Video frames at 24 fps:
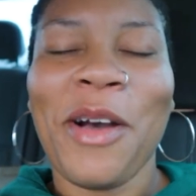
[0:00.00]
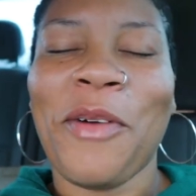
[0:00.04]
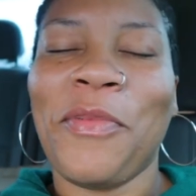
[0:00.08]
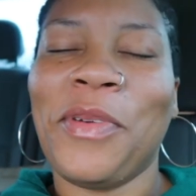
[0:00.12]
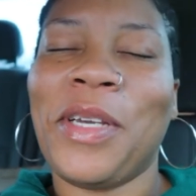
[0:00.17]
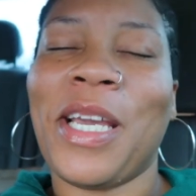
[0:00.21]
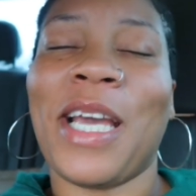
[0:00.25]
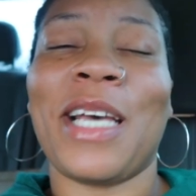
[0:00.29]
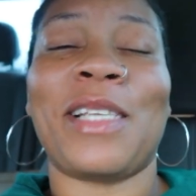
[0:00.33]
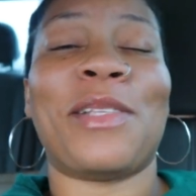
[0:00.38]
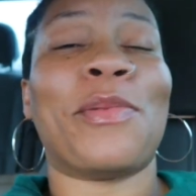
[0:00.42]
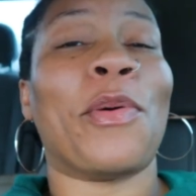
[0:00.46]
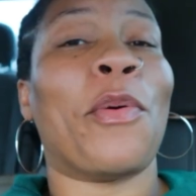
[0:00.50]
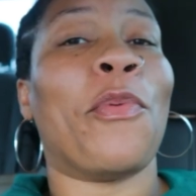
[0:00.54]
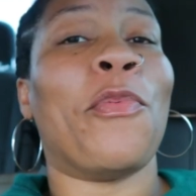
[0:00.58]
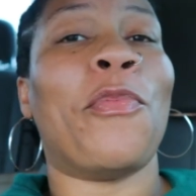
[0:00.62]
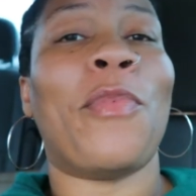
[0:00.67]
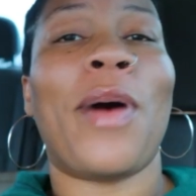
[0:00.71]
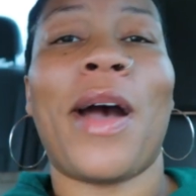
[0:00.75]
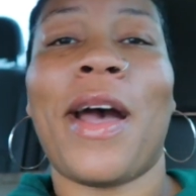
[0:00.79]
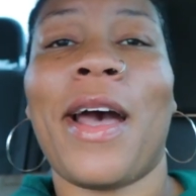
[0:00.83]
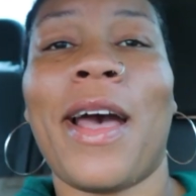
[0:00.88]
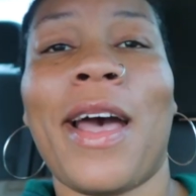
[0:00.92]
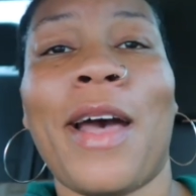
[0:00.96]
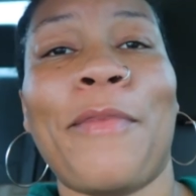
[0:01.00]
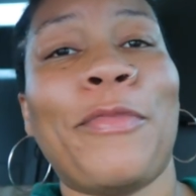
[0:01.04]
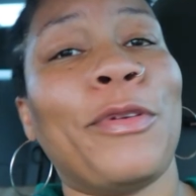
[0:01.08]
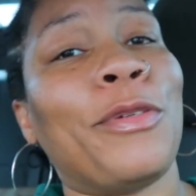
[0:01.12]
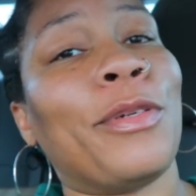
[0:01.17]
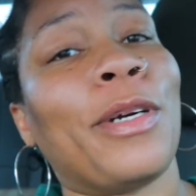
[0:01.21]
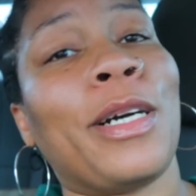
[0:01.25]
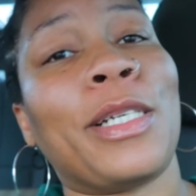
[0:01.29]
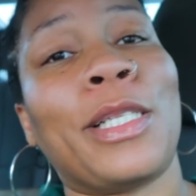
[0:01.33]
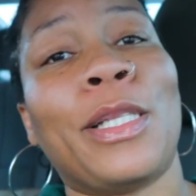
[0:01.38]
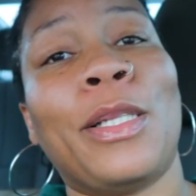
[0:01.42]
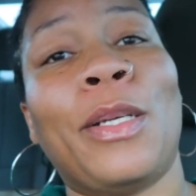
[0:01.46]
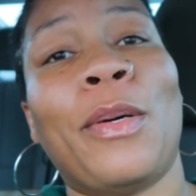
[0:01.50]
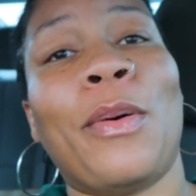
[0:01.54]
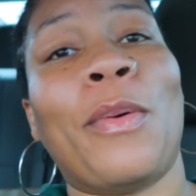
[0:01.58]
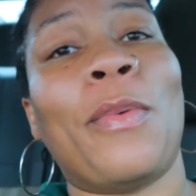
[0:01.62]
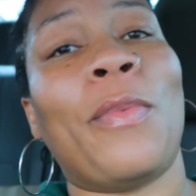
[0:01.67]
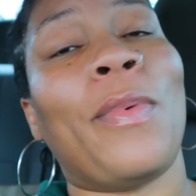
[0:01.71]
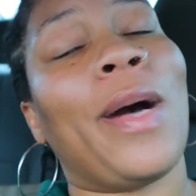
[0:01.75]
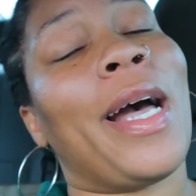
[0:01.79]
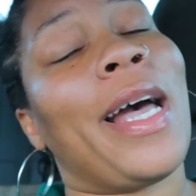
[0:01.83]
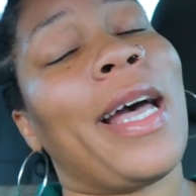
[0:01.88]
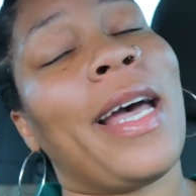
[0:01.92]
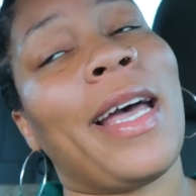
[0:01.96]
We had some wine. We drank us a little
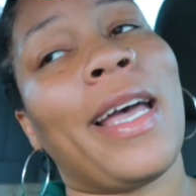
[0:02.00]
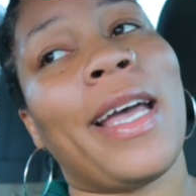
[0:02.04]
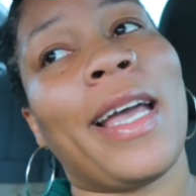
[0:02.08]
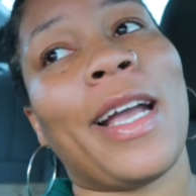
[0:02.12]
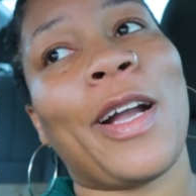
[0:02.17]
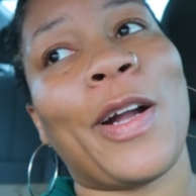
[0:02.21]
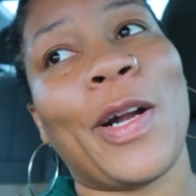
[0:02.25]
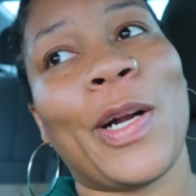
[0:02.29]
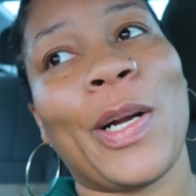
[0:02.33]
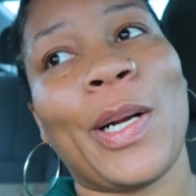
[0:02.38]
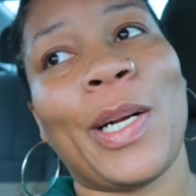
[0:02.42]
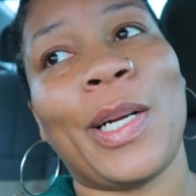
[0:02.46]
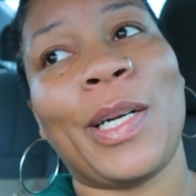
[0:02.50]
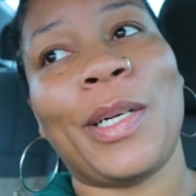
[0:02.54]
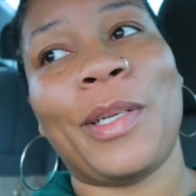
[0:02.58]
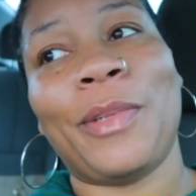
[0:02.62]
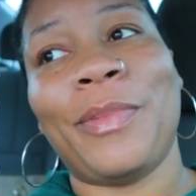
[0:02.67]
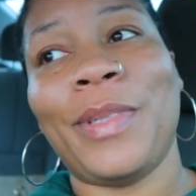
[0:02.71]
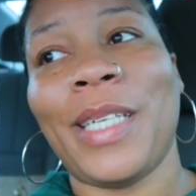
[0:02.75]
wine, girl.